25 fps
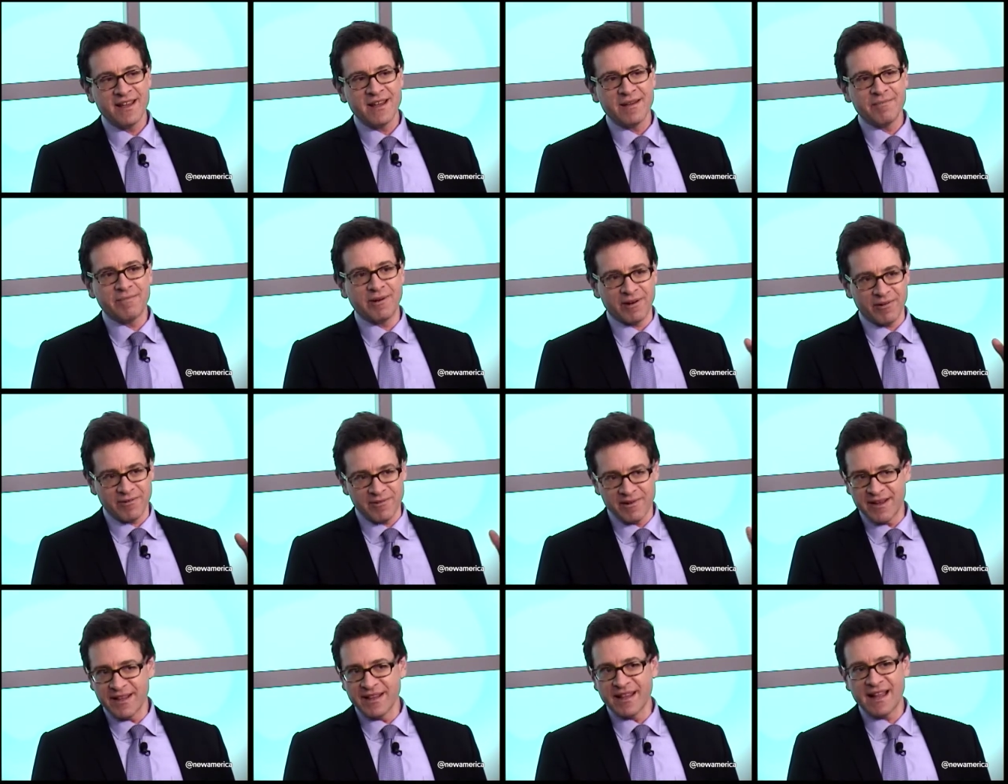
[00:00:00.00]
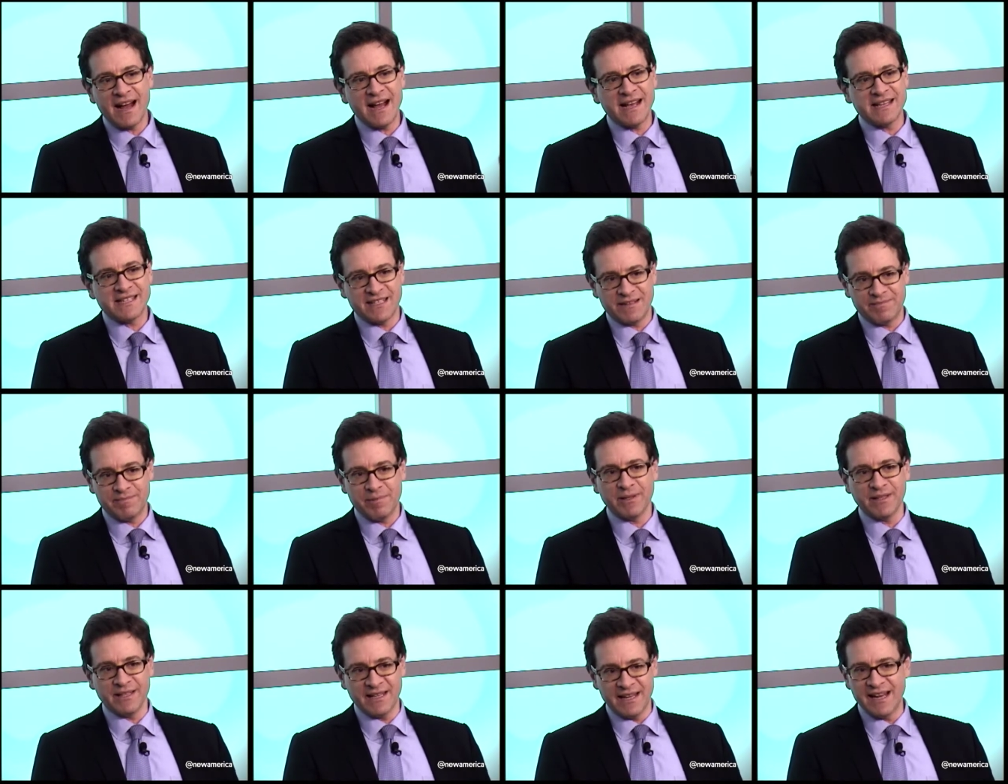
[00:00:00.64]
but realized that
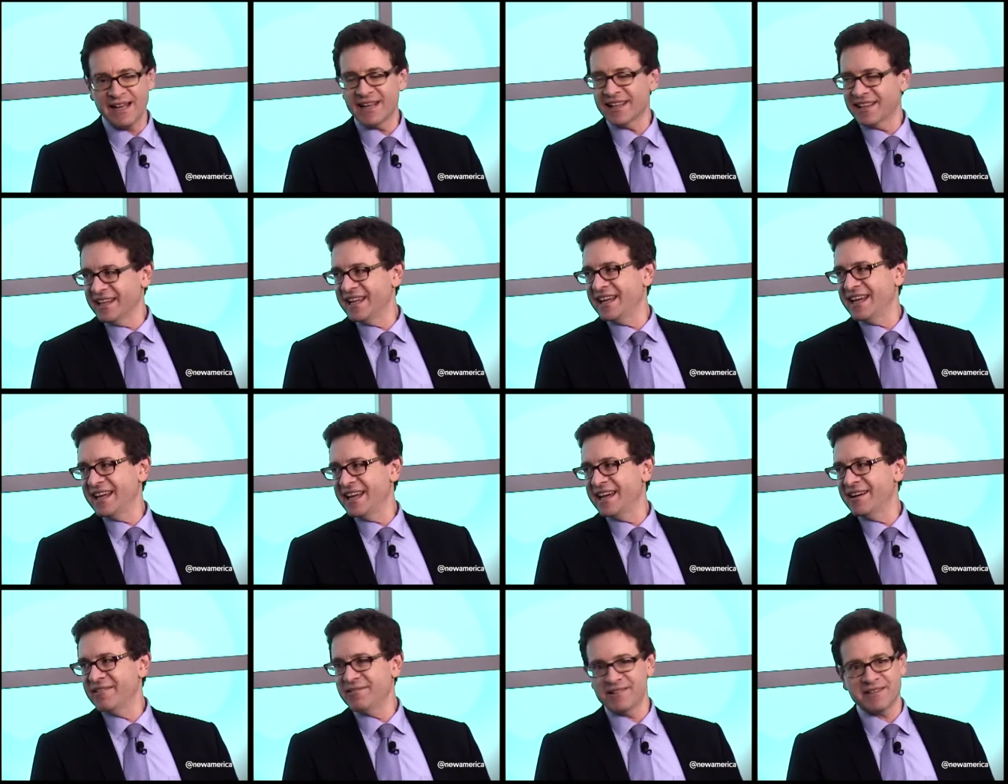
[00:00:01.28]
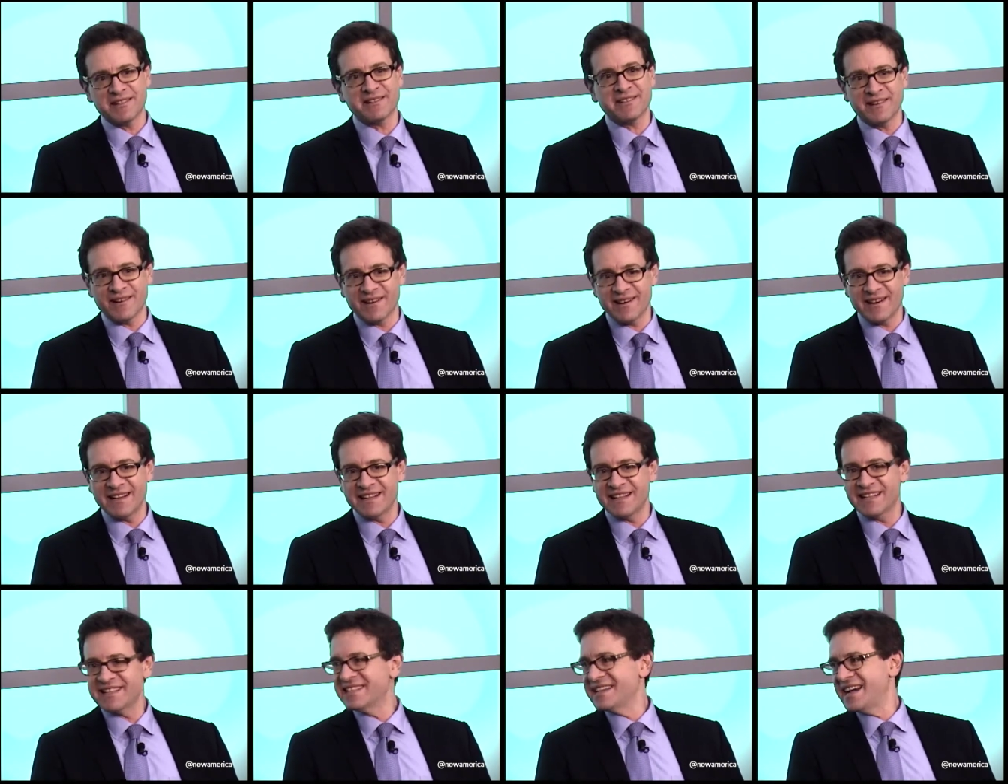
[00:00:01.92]
politically it was
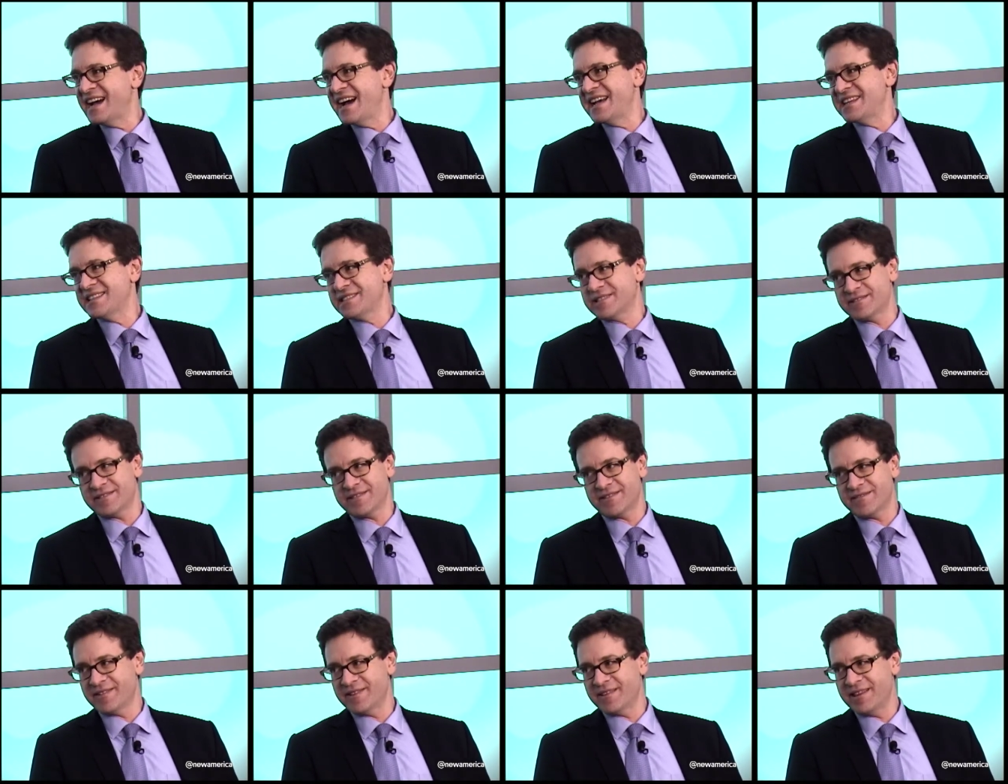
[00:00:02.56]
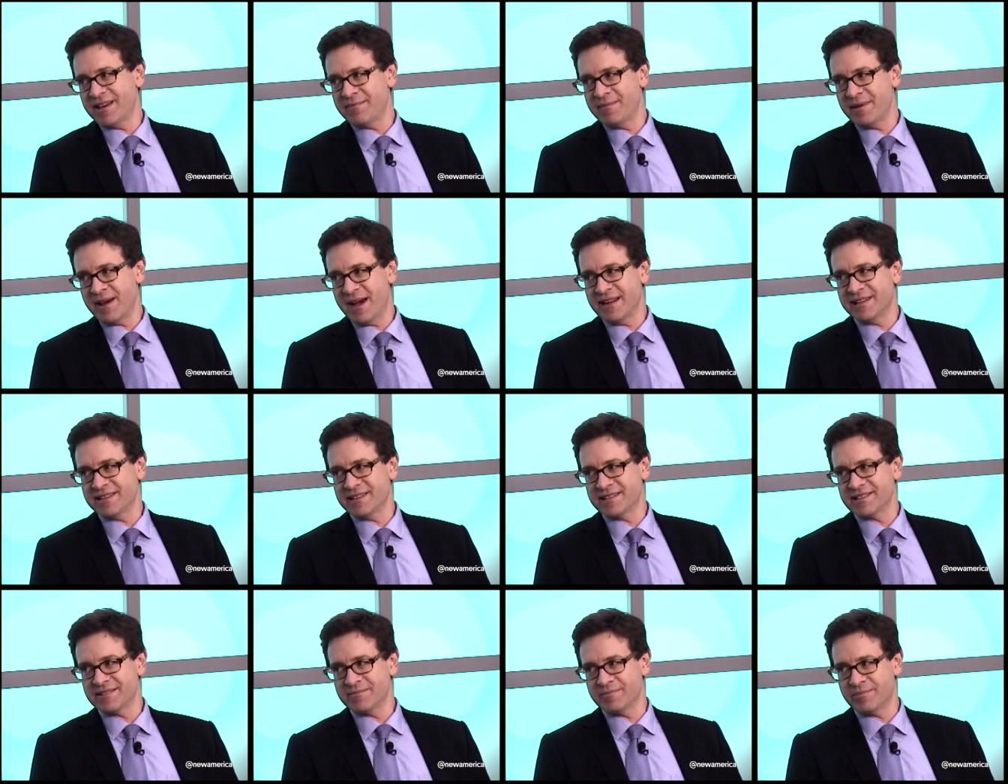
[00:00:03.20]
turning disastrous for them not
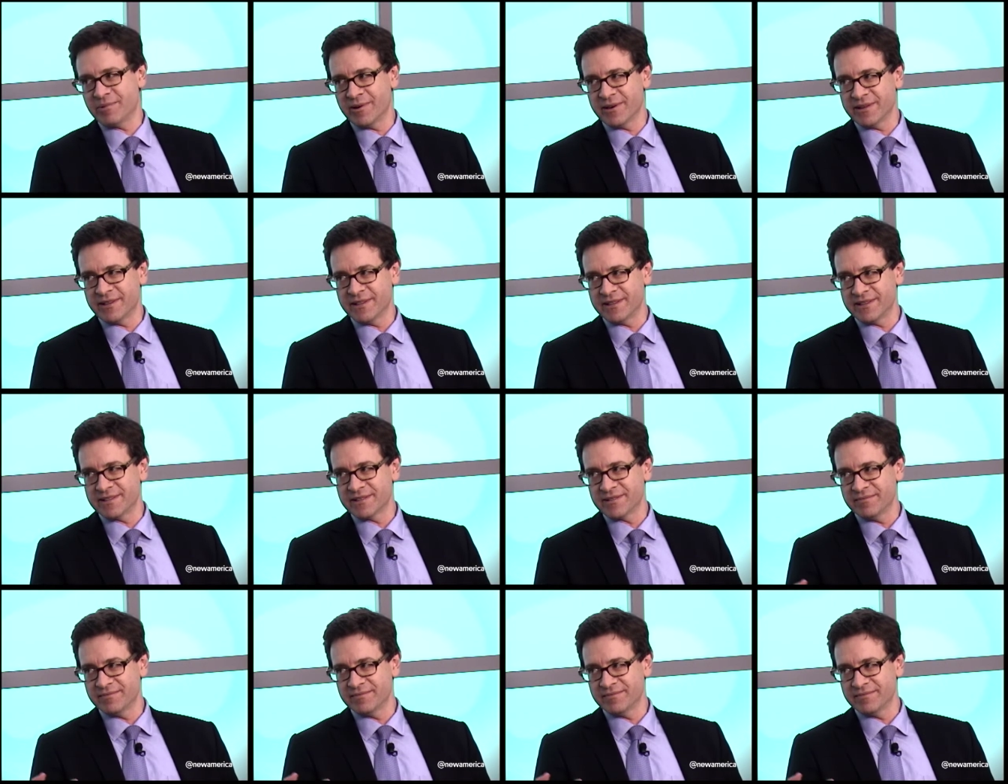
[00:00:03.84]
to support this. Well,